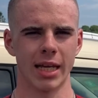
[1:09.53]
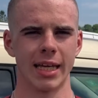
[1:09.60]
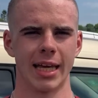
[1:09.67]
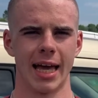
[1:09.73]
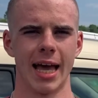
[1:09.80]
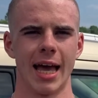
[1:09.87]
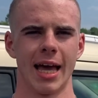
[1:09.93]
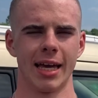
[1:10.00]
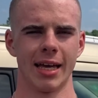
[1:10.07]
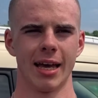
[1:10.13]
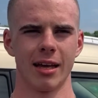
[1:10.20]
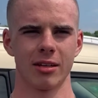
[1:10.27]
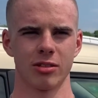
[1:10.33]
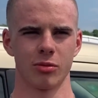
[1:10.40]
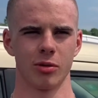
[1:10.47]

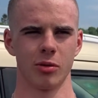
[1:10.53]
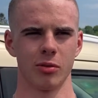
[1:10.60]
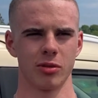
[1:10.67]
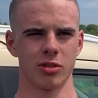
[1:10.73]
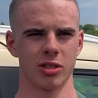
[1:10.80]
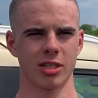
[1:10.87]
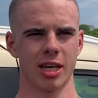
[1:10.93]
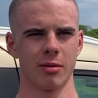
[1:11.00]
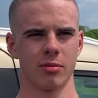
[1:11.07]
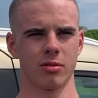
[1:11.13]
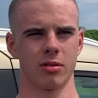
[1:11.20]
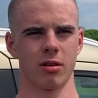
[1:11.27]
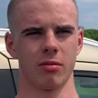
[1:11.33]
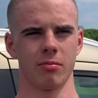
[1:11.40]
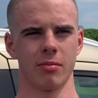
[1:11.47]
Yeah. So we were just able
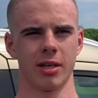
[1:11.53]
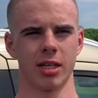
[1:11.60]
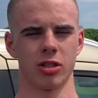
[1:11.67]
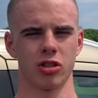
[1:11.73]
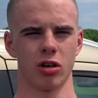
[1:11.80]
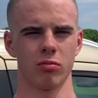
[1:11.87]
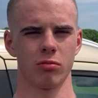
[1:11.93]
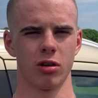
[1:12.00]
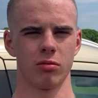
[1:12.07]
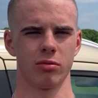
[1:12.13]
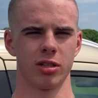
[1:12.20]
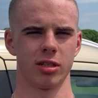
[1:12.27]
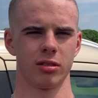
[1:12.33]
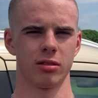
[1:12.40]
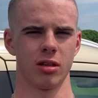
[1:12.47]
to not, me and John weren't
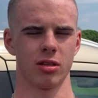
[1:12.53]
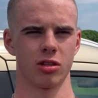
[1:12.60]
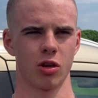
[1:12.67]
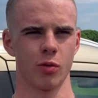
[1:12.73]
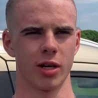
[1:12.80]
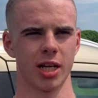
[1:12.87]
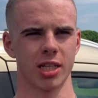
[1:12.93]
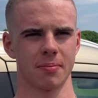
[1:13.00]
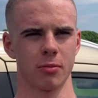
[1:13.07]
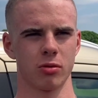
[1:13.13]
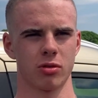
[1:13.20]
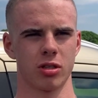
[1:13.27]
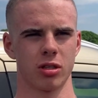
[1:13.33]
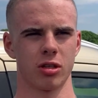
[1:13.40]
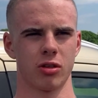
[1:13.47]
really doing as
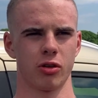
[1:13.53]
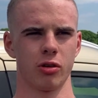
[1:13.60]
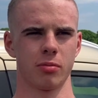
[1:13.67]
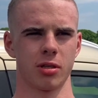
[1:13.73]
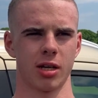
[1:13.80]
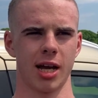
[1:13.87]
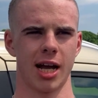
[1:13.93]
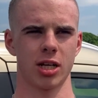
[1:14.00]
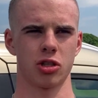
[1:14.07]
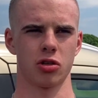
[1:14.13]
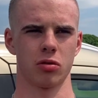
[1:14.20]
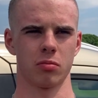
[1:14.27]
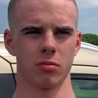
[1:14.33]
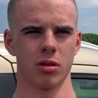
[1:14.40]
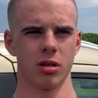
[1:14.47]
much in the group to catch
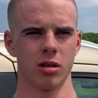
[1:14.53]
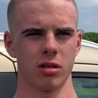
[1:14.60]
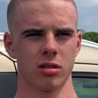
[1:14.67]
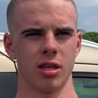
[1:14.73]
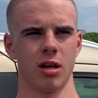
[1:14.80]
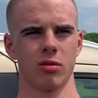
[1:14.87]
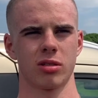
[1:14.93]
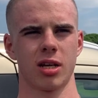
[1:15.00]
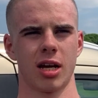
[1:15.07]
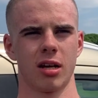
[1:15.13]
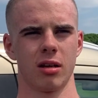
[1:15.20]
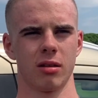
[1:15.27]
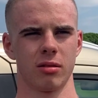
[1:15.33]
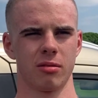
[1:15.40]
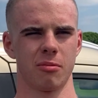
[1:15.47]
him. So that was kind
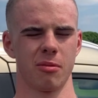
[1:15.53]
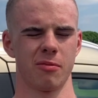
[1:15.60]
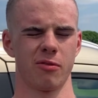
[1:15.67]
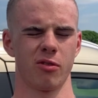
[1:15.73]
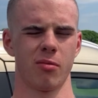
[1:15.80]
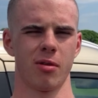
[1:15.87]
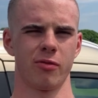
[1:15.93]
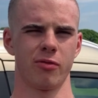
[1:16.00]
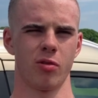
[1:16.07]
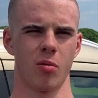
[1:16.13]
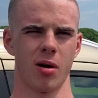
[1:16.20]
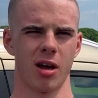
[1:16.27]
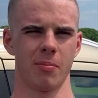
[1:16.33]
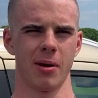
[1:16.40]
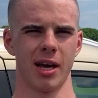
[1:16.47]
of for
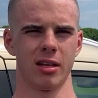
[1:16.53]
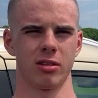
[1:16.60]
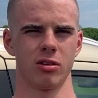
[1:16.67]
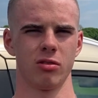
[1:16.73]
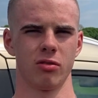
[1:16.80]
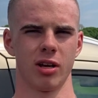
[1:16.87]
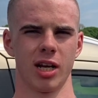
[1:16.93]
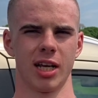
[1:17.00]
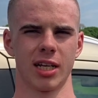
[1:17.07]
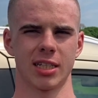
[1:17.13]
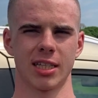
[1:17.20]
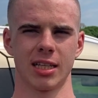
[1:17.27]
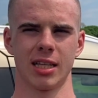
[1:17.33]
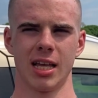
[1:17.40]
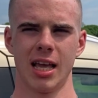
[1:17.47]
my better do, really. Because
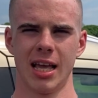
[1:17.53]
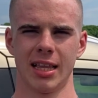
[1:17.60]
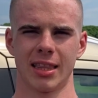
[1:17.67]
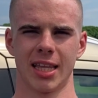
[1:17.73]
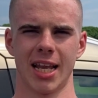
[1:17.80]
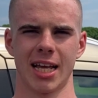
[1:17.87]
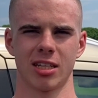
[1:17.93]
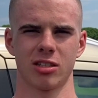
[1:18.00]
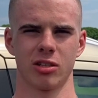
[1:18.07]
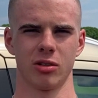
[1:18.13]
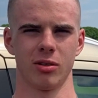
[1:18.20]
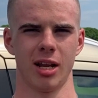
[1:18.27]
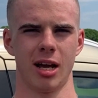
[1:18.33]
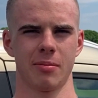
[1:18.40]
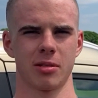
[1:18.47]
then the last
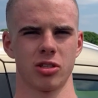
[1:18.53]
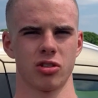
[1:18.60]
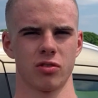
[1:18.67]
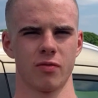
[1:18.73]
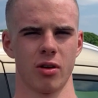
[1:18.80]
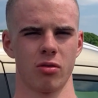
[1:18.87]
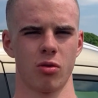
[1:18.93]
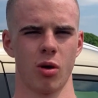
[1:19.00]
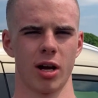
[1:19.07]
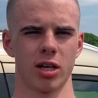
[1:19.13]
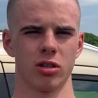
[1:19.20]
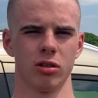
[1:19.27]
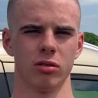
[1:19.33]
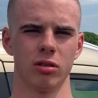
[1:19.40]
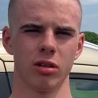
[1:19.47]
two laps, I just felt quite
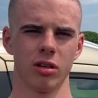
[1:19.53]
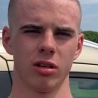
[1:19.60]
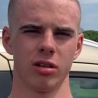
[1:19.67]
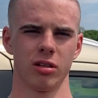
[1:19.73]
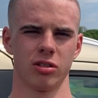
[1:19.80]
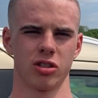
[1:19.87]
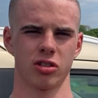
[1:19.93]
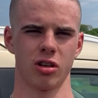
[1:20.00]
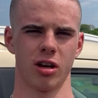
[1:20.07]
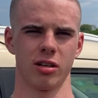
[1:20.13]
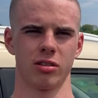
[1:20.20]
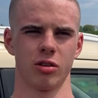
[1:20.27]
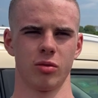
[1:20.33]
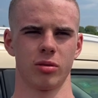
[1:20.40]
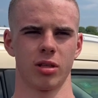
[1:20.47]
good and just
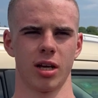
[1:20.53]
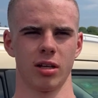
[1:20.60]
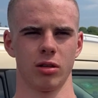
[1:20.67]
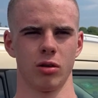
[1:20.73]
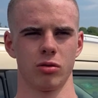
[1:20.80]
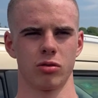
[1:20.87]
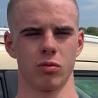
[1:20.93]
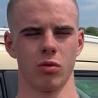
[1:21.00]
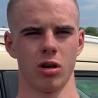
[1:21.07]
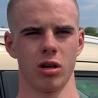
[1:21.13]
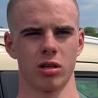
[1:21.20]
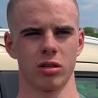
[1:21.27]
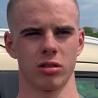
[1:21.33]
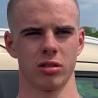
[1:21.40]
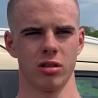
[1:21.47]
started doing like loads of work.
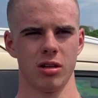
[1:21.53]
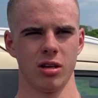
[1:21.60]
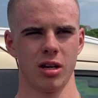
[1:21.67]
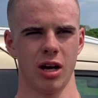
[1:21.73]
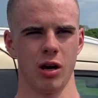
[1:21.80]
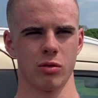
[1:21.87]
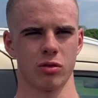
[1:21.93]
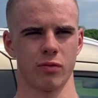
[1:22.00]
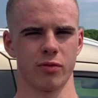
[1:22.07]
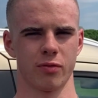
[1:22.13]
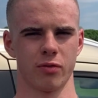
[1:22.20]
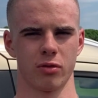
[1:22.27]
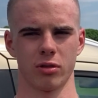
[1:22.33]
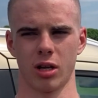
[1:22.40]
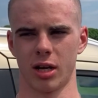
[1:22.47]
And I was off the
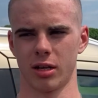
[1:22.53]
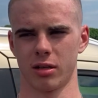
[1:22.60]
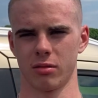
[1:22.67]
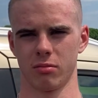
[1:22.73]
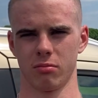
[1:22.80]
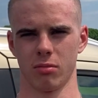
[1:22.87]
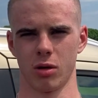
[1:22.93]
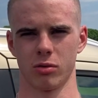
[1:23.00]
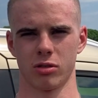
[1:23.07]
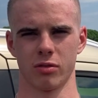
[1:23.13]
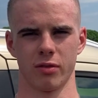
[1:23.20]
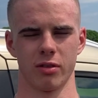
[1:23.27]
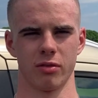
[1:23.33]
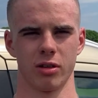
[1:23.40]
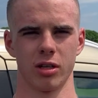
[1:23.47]
front like most
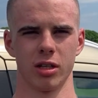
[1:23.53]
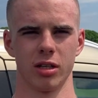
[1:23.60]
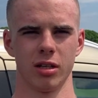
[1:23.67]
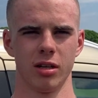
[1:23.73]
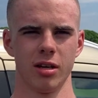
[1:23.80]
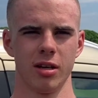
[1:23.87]
of it, really.